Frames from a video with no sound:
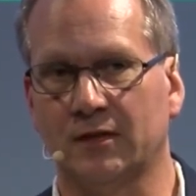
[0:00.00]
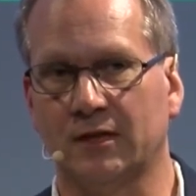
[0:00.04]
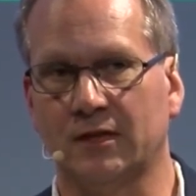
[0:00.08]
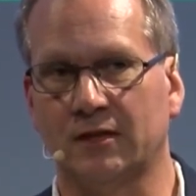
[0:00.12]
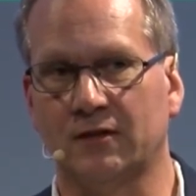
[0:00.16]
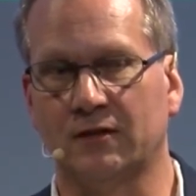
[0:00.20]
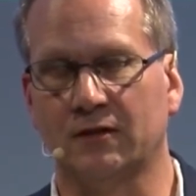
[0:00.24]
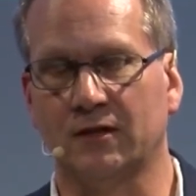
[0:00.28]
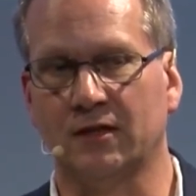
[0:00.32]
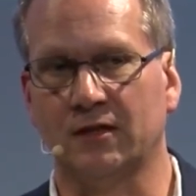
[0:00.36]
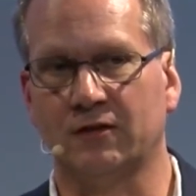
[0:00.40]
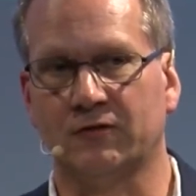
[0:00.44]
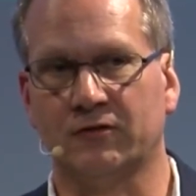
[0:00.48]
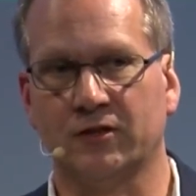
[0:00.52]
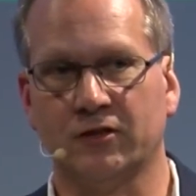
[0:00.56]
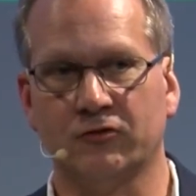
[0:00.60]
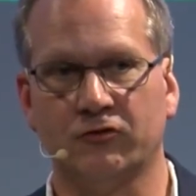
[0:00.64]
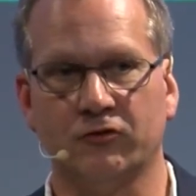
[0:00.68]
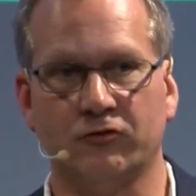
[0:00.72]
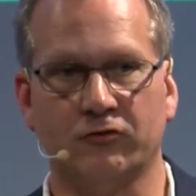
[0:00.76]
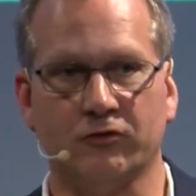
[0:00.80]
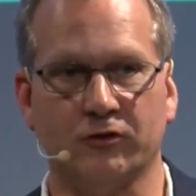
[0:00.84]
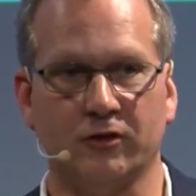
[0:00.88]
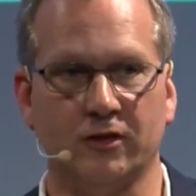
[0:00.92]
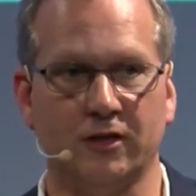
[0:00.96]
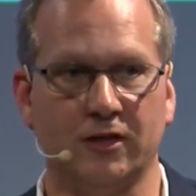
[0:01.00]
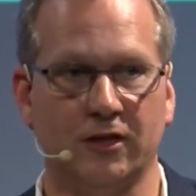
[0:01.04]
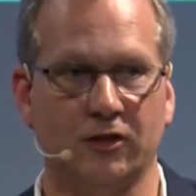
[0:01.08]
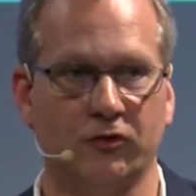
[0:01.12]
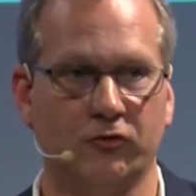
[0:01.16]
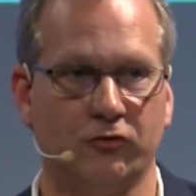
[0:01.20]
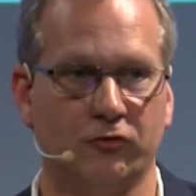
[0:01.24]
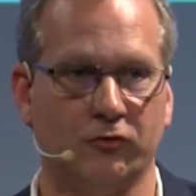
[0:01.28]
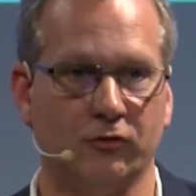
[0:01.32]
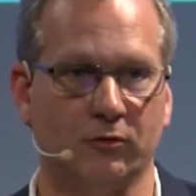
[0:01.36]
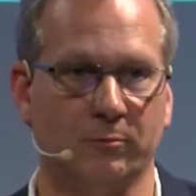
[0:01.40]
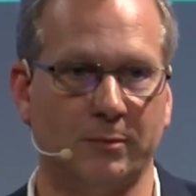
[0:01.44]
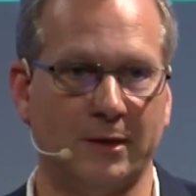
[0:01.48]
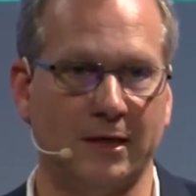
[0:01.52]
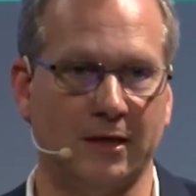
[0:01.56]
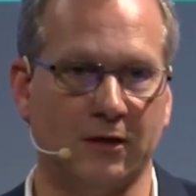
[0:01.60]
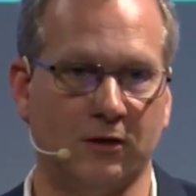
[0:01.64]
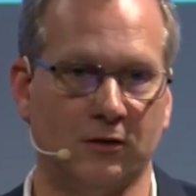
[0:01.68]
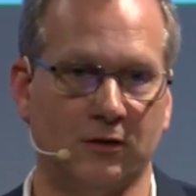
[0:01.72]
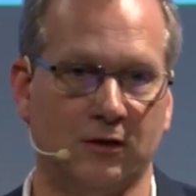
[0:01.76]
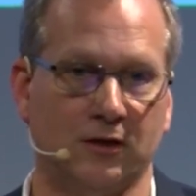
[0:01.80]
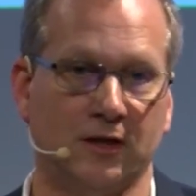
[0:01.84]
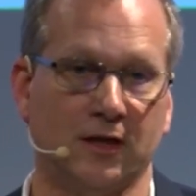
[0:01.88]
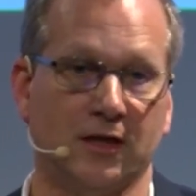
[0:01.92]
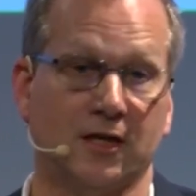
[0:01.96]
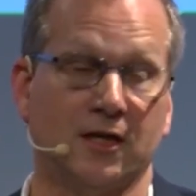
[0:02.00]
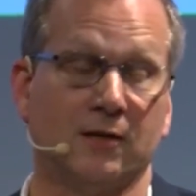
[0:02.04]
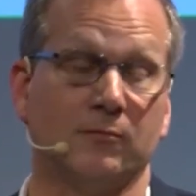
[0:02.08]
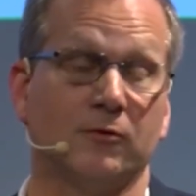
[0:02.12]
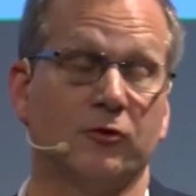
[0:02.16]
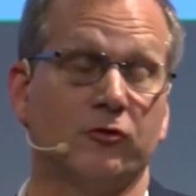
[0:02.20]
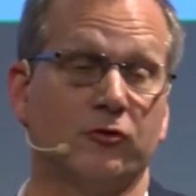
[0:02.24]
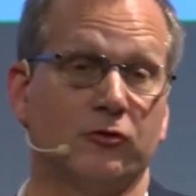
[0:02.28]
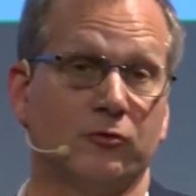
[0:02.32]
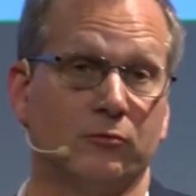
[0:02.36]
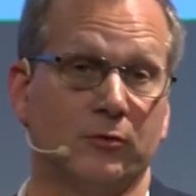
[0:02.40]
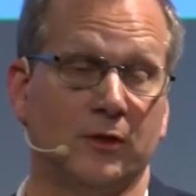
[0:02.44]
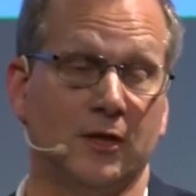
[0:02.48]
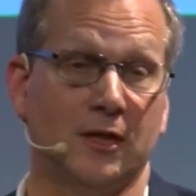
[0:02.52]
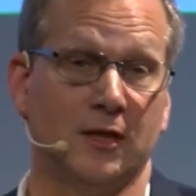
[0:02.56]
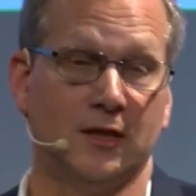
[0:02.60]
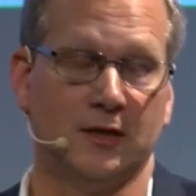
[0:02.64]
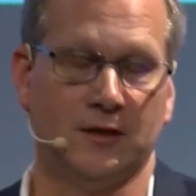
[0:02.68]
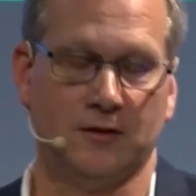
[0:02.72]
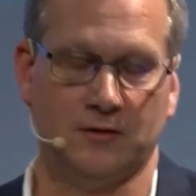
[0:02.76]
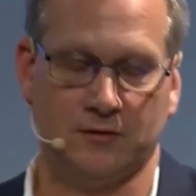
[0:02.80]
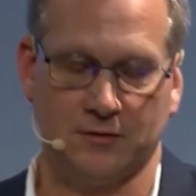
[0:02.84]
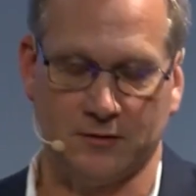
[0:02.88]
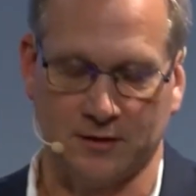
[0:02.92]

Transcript: And it touches on the issue about like how much do we need?